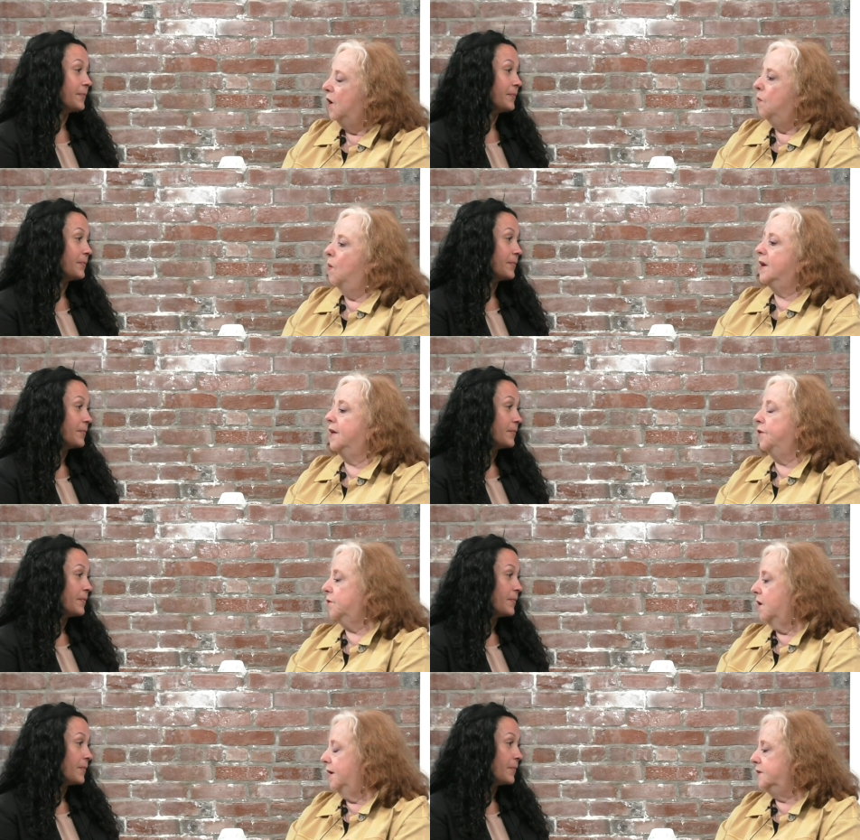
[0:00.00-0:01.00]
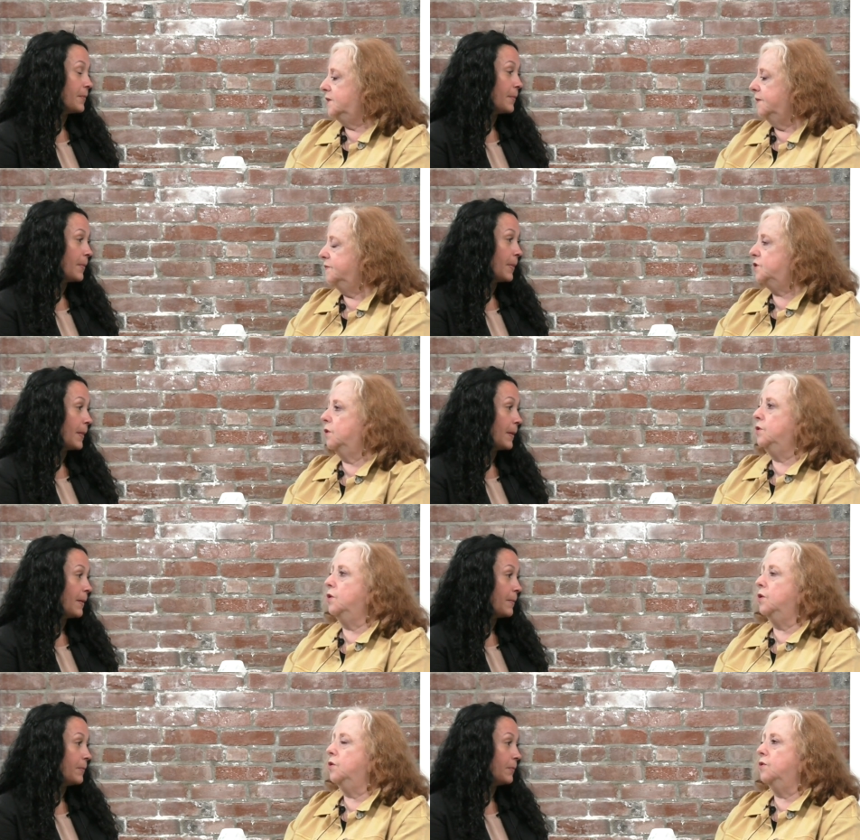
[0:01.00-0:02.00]
Speaker 1: What other kinds of, so you're,
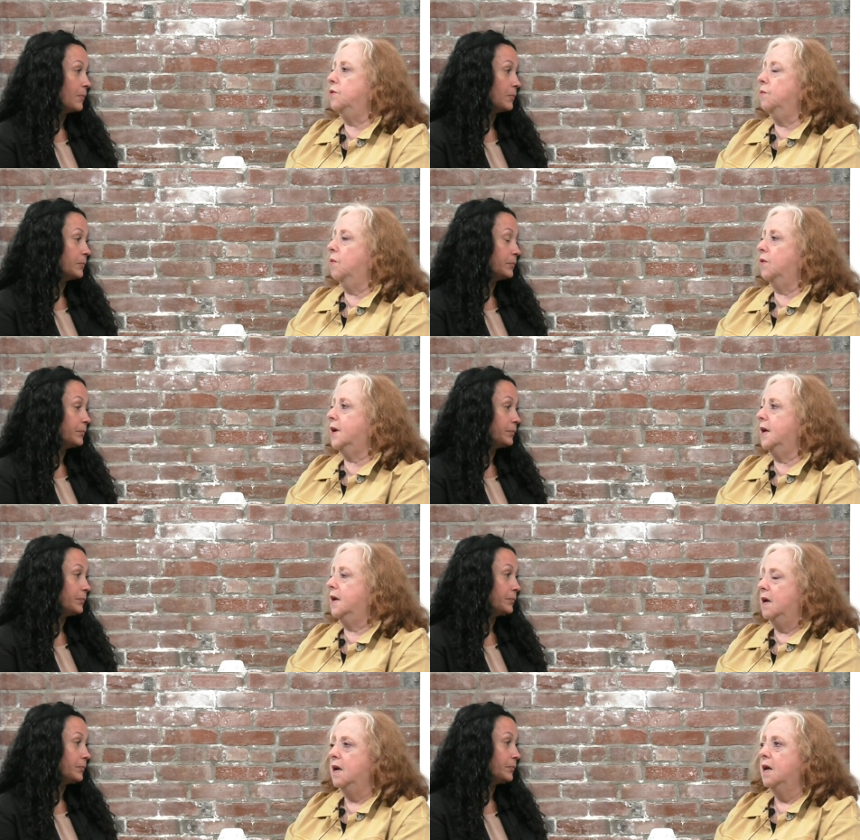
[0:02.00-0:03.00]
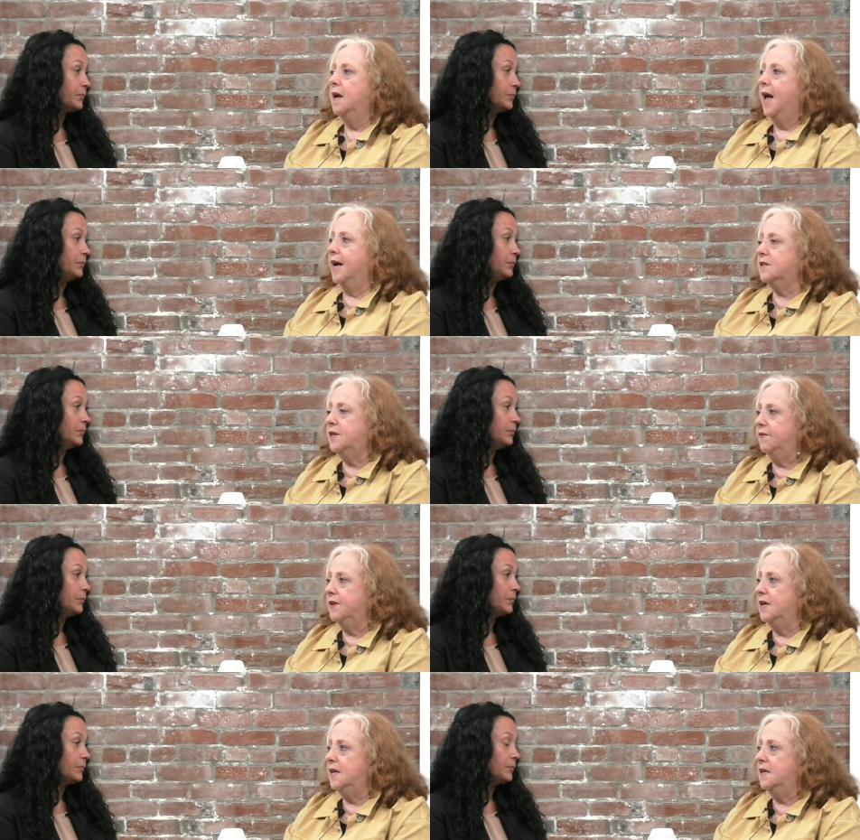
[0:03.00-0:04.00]
you're working
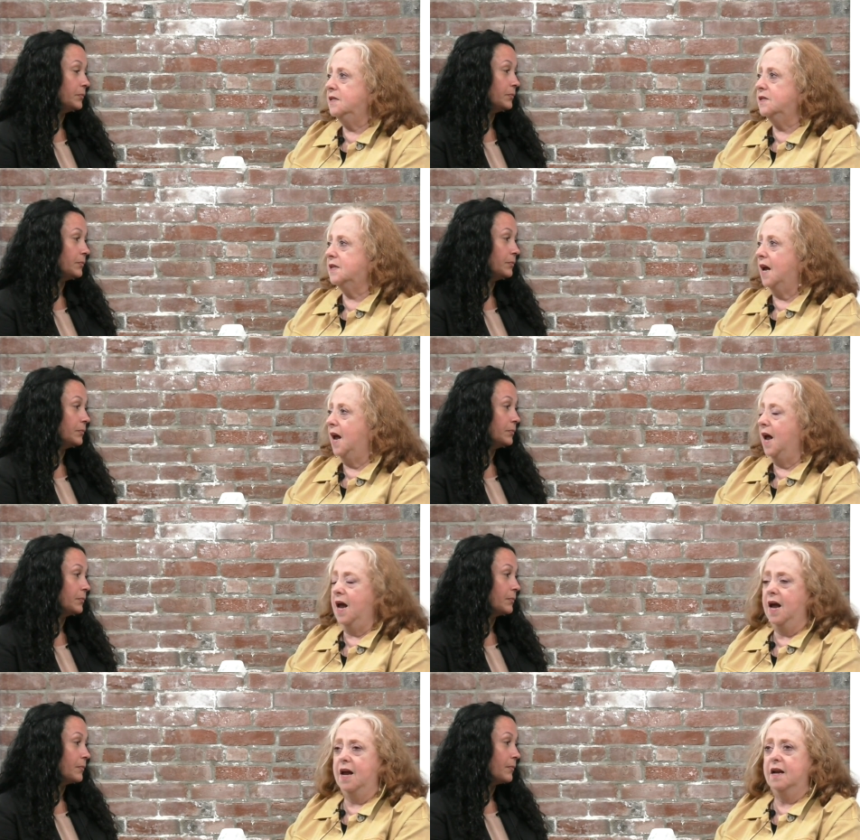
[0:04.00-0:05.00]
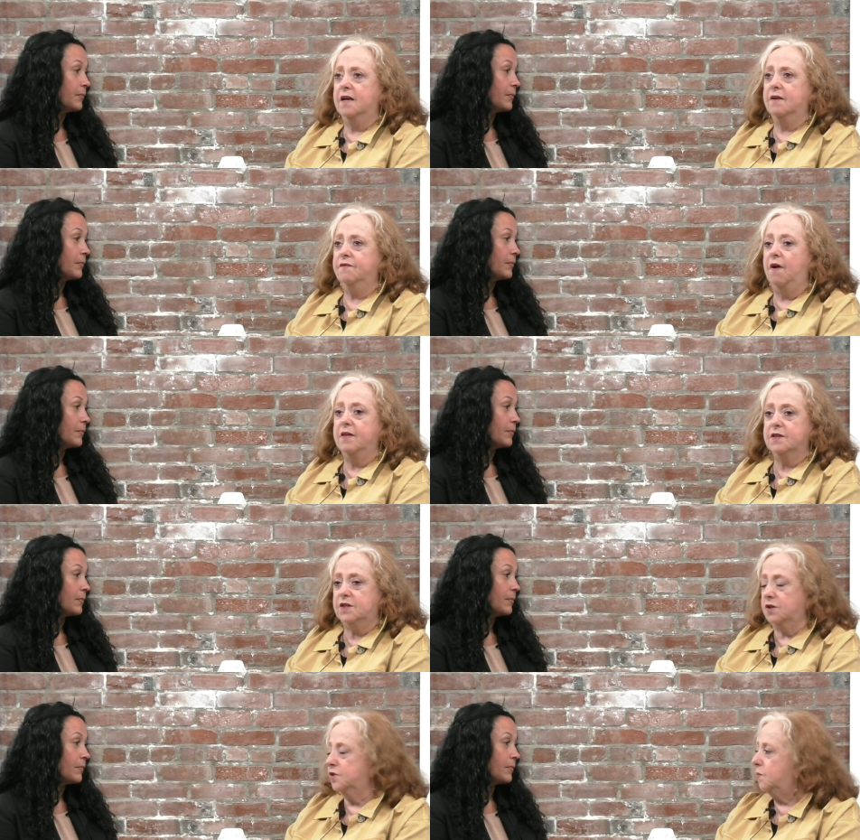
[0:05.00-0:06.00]
activities and
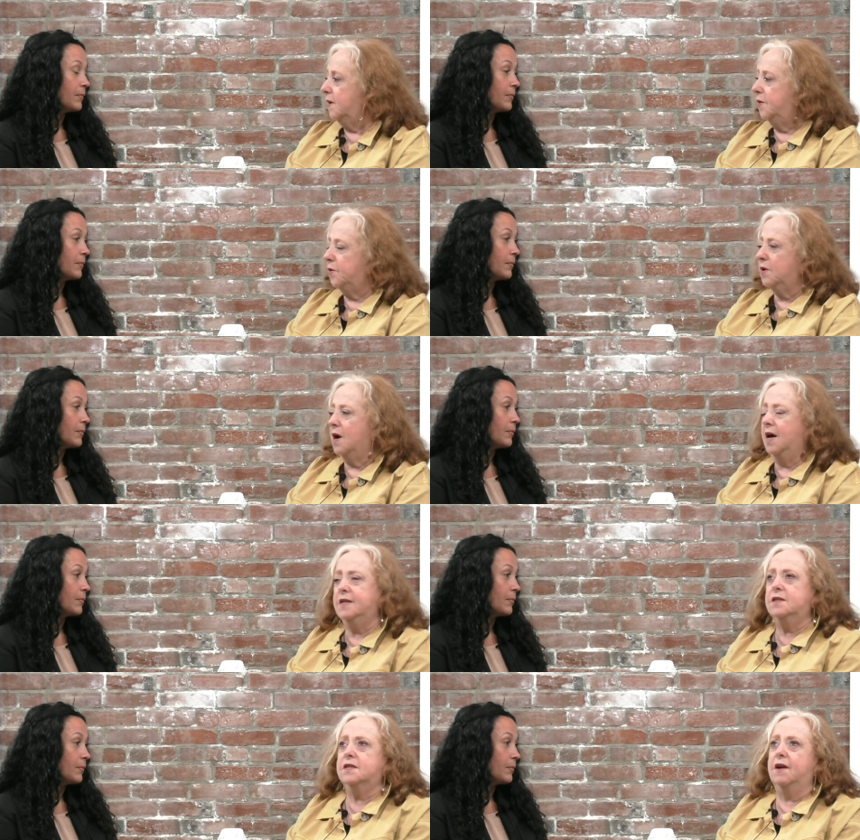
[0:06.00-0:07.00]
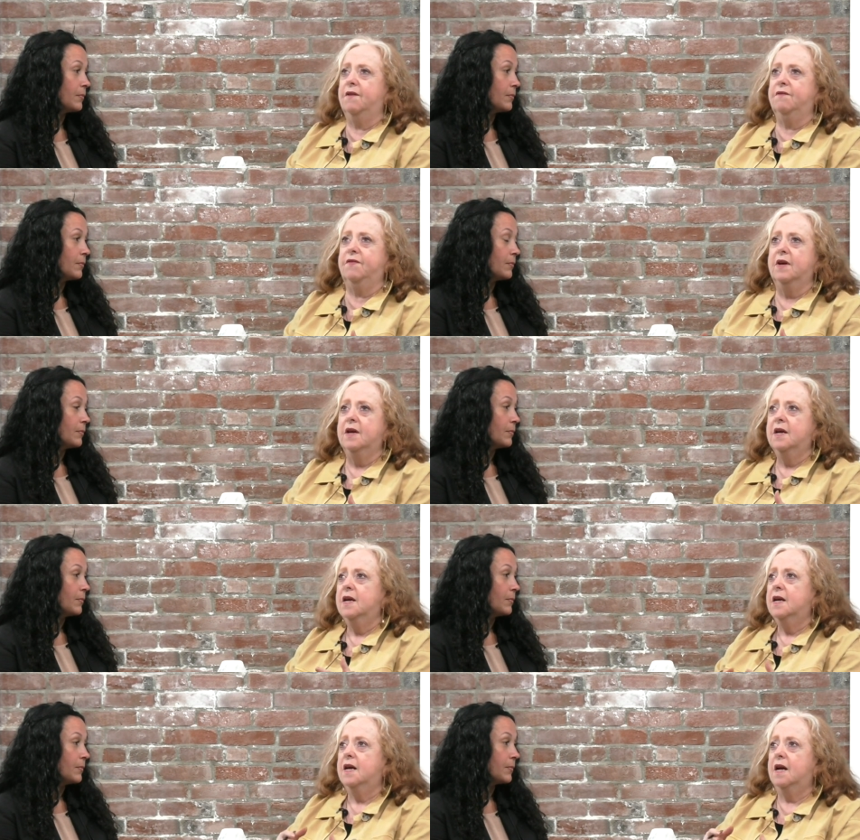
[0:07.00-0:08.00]
volunteers. What other kinds of,
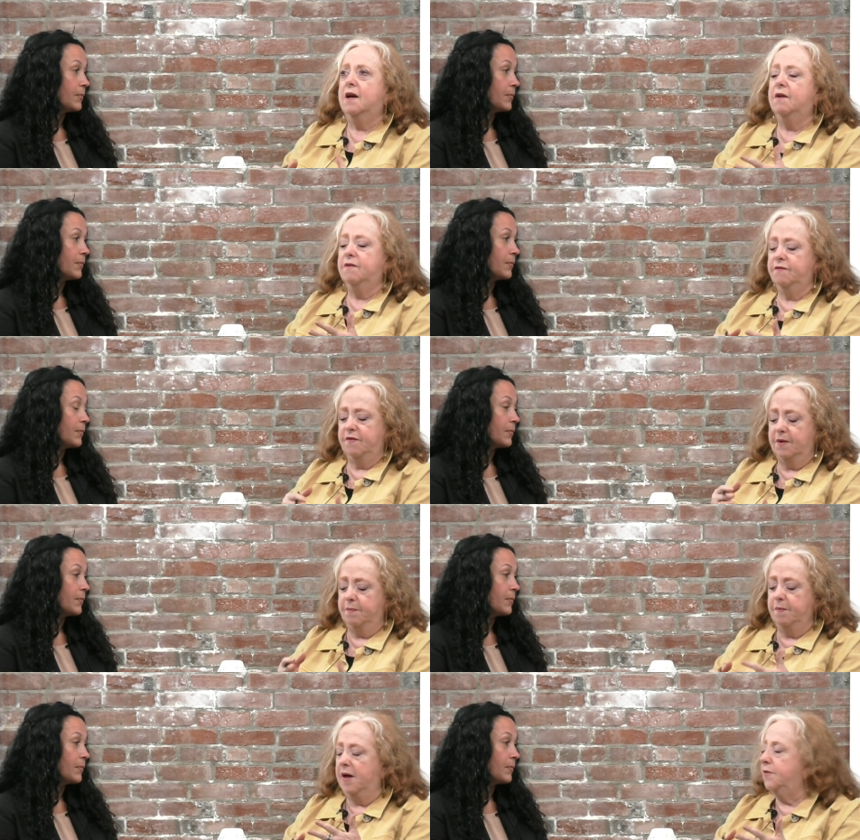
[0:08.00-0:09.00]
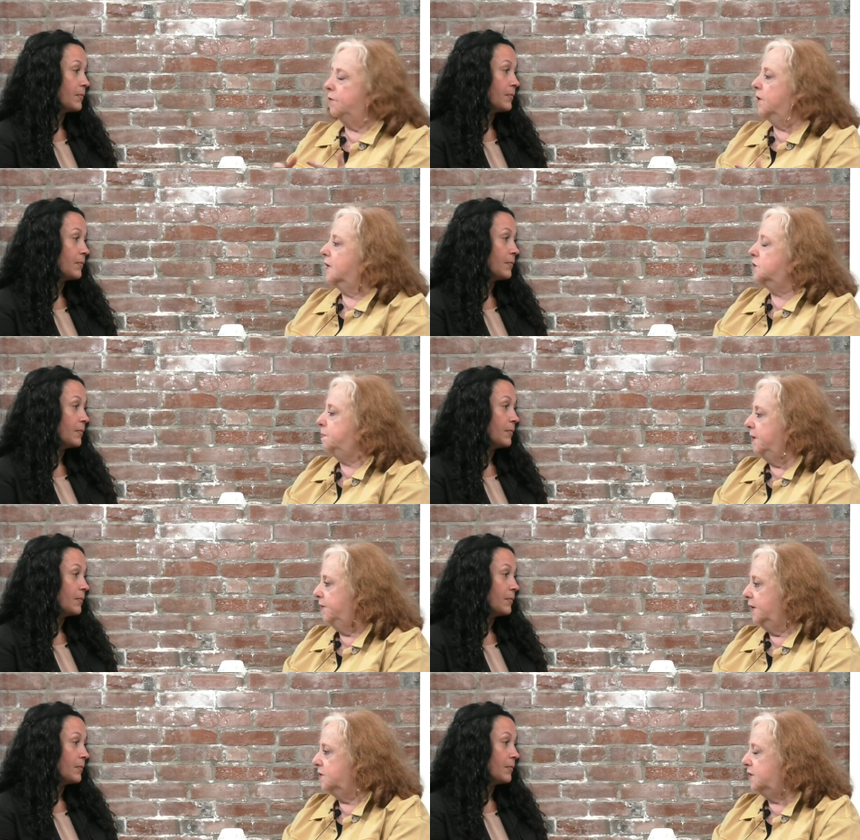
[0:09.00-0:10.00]
of uh, other
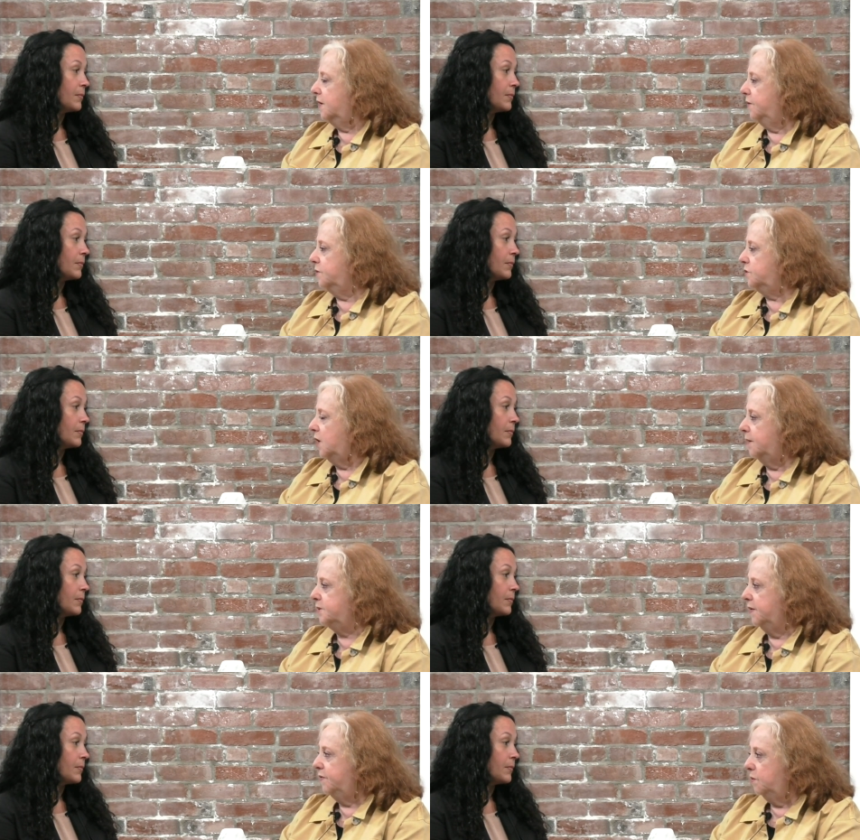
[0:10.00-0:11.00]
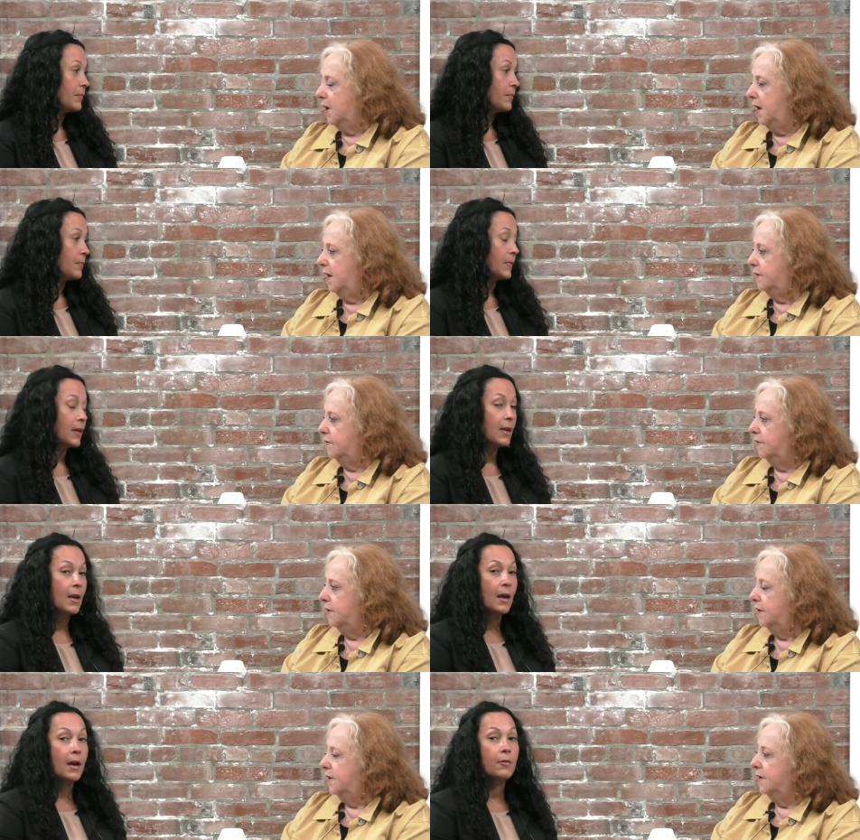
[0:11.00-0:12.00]
experience at other jobs have you had?
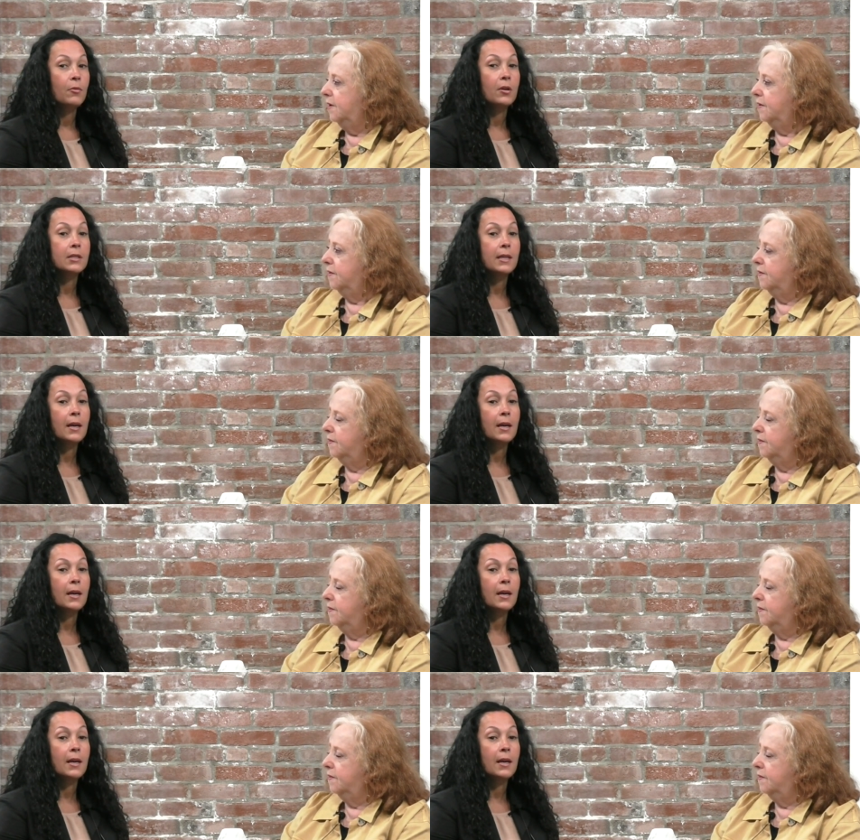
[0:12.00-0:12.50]
Speaker 2: I worked at